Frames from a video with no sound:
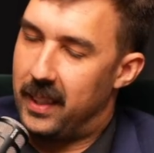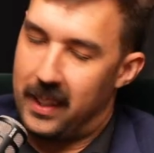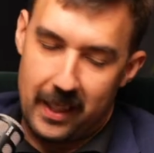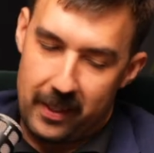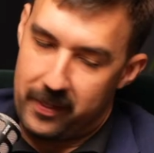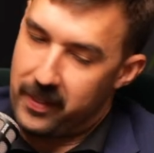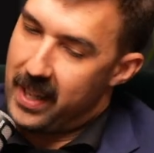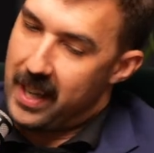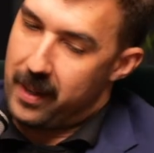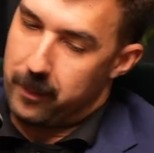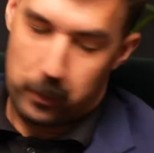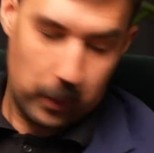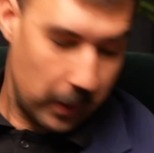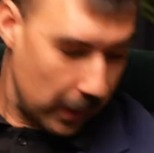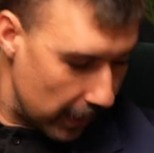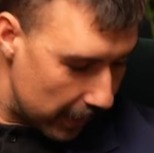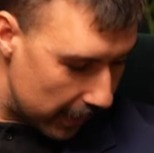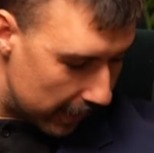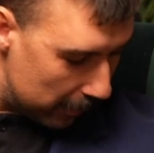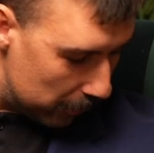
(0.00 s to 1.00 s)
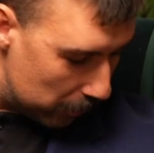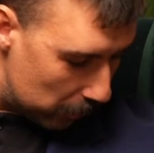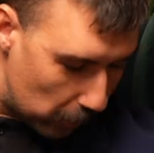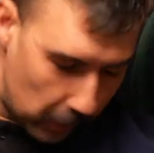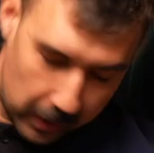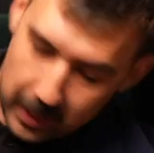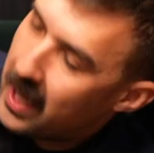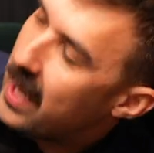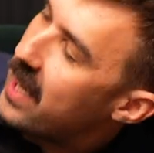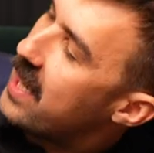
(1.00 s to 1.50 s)
I love that. we're gonna we're
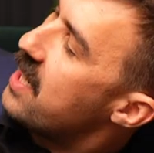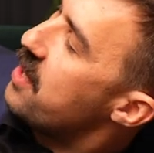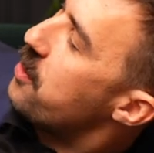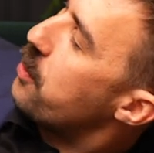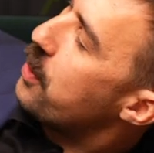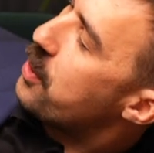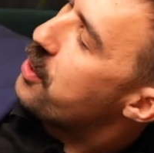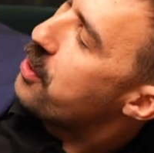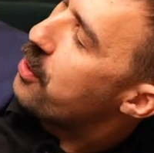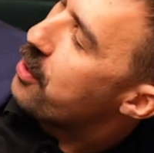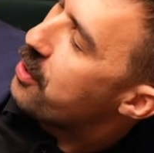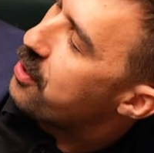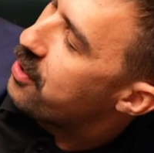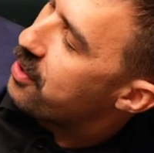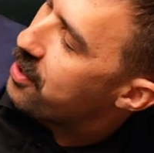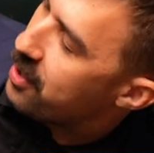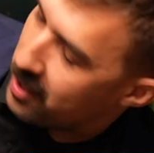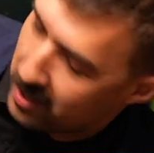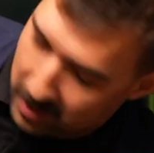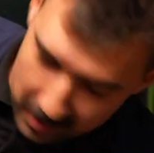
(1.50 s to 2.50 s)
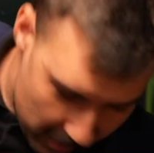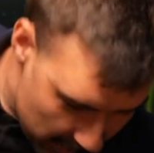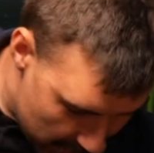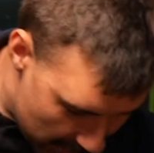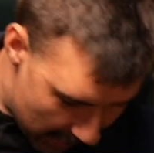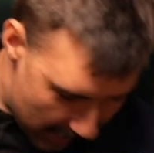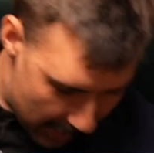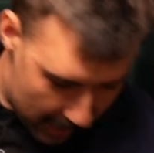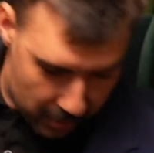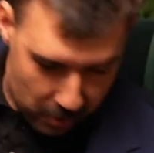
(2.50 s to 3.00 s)
gonna introduce
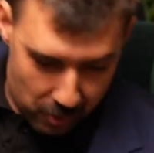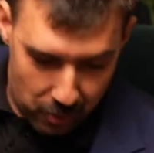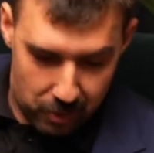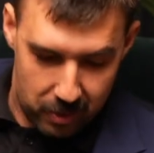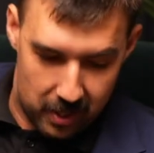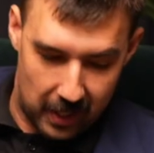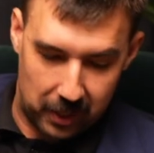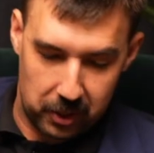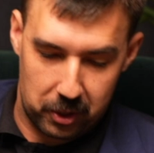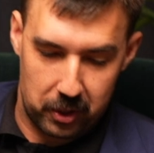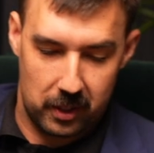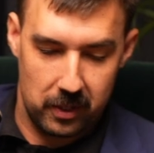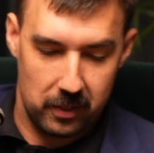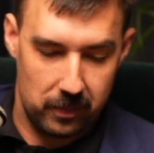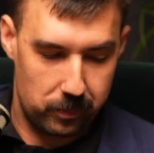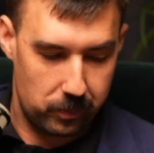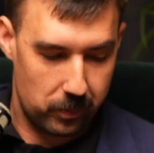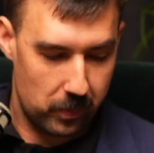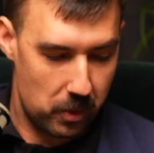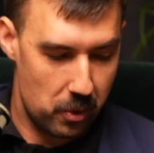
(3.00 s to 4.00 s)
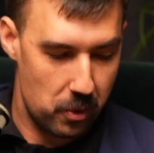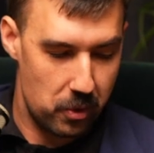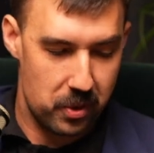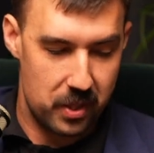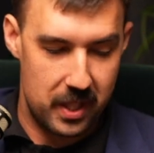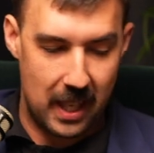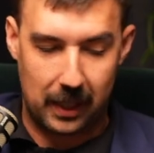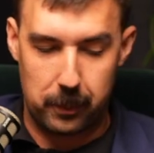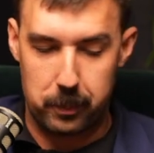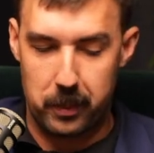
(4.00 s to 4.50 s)
a new section, new
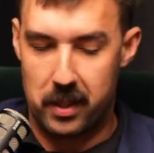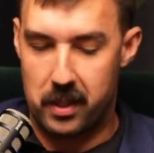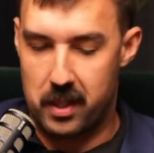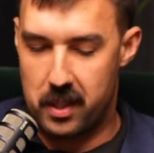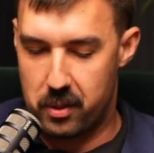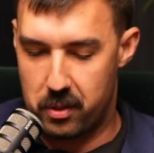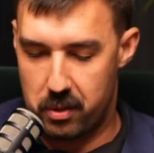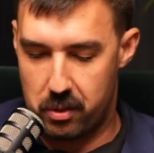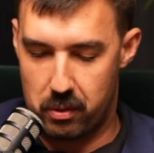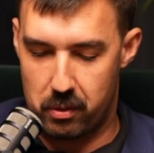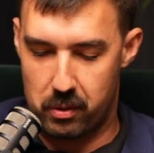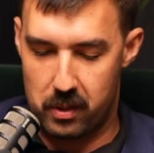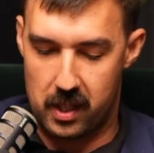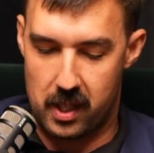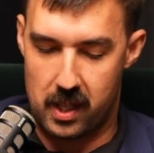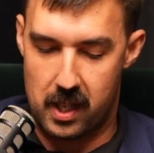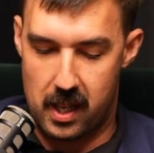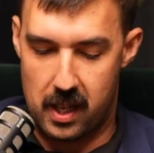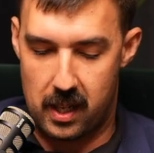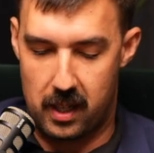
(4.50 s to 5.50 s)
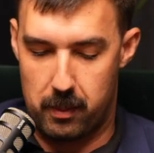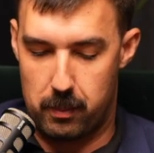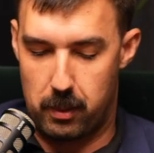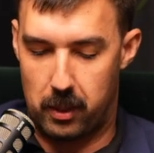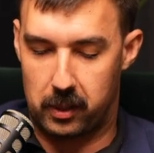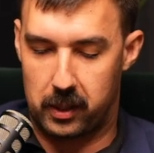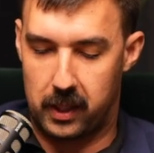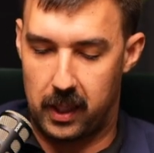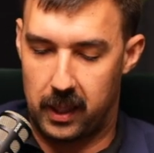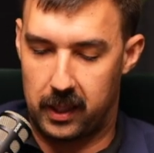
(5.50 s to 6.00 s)
segment into the uh,
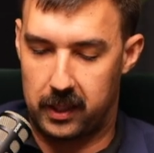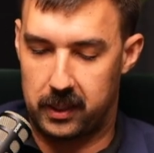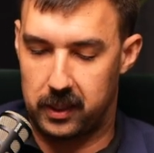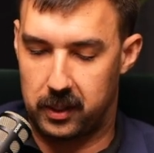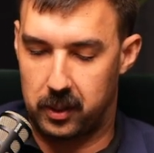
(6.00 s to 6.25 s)
podcast.